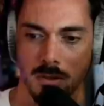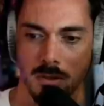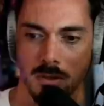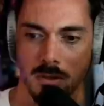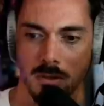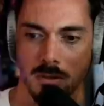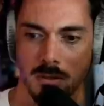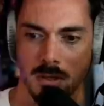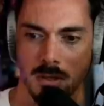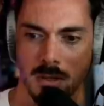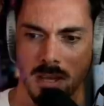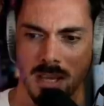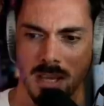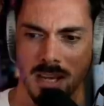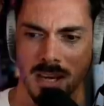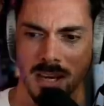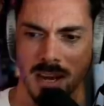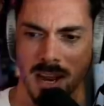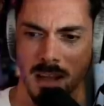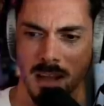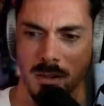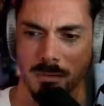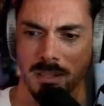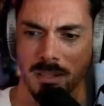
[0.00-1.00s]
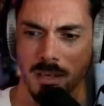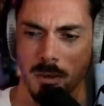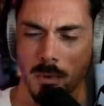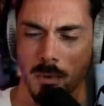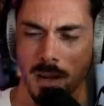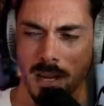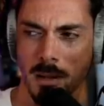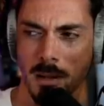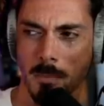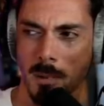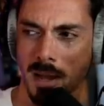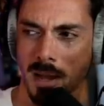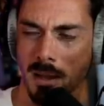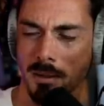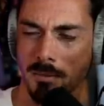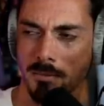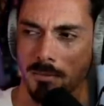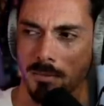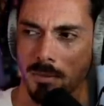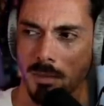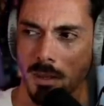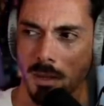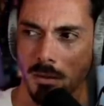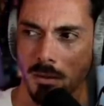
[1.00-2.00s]
think in a healthier way about
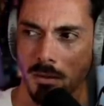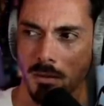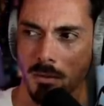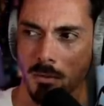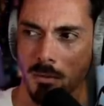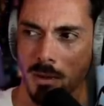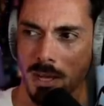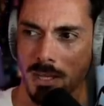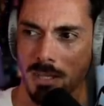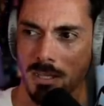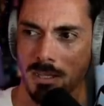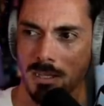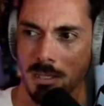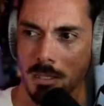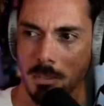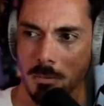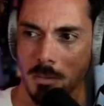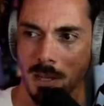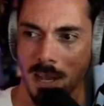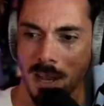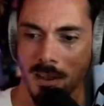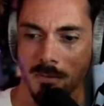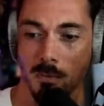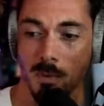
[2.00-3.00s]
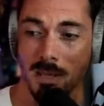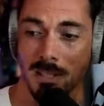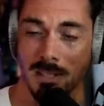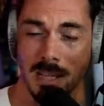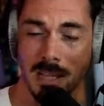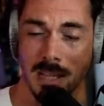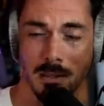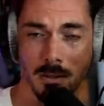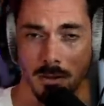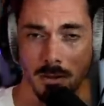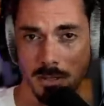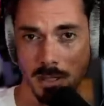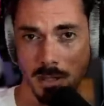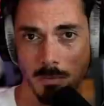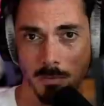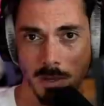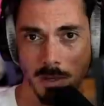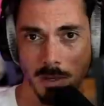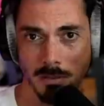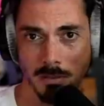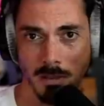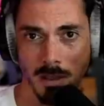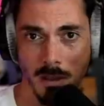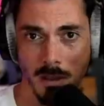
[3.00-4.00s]
a lot of the relationships we have with technology,
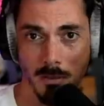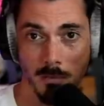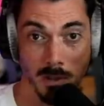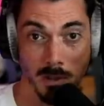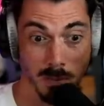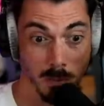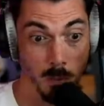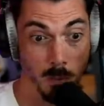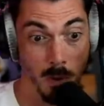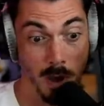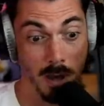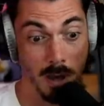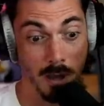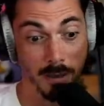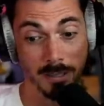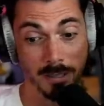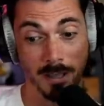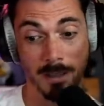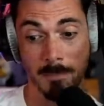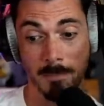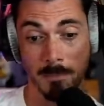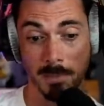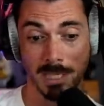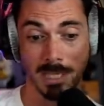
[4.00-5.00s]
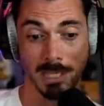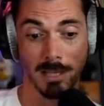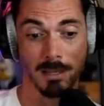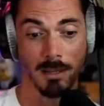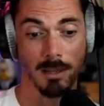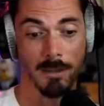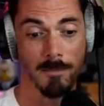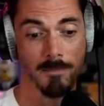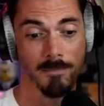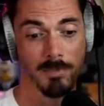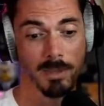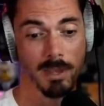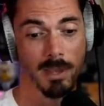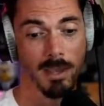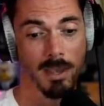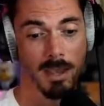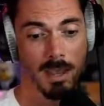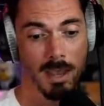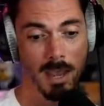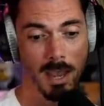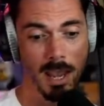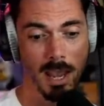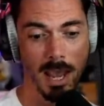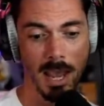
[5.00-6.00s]
with work in particular,
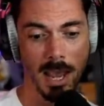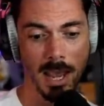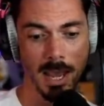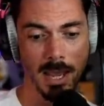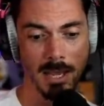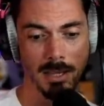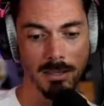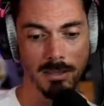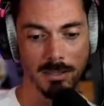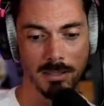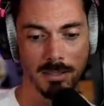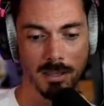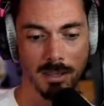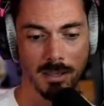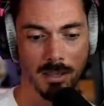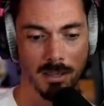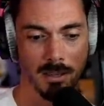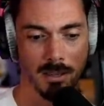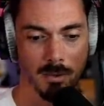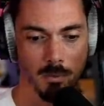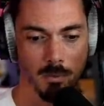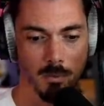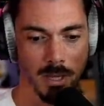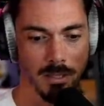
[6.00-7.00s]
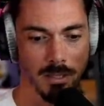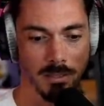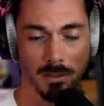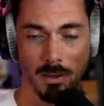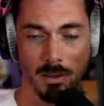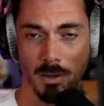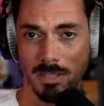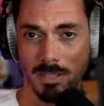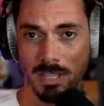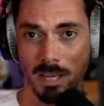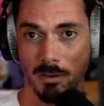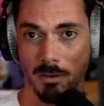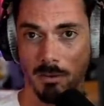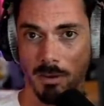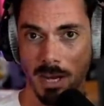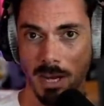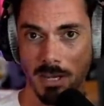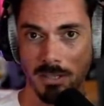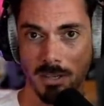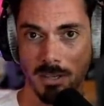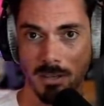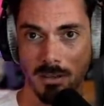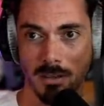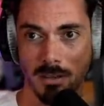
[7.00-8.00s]
and with content
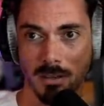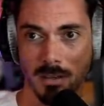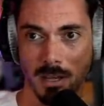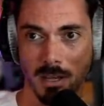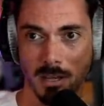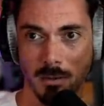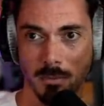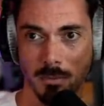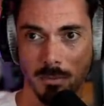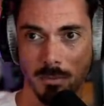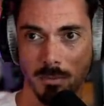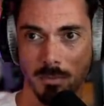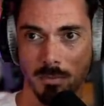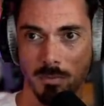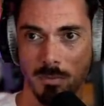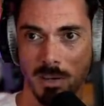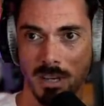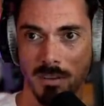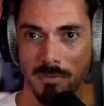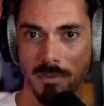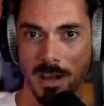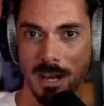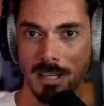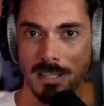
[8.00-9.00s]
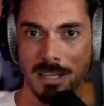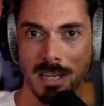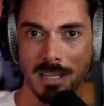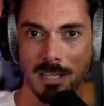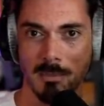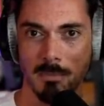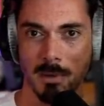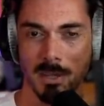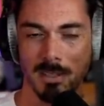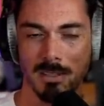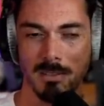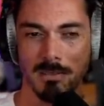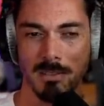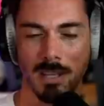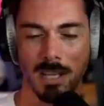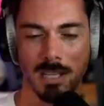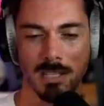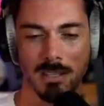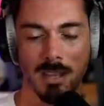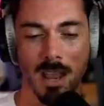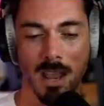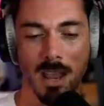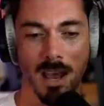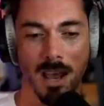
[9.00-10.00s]
creation. And it will revalidate a bunch of
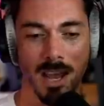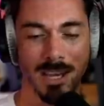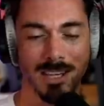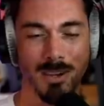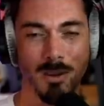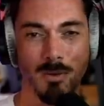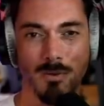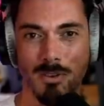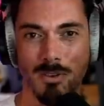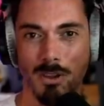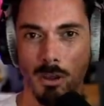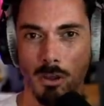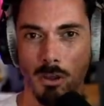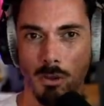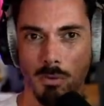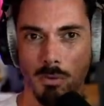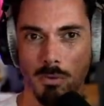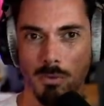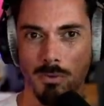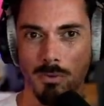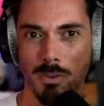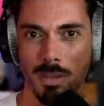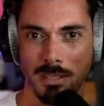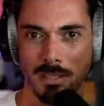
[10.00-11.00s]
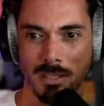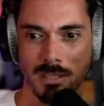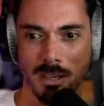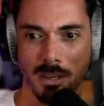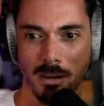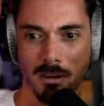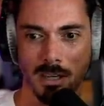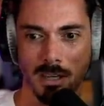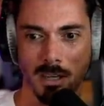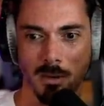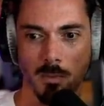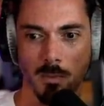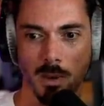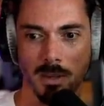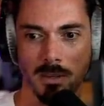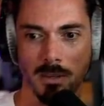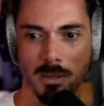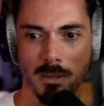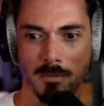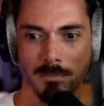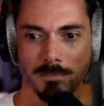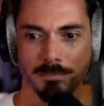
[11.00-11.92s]
things. I don't know necessarily whether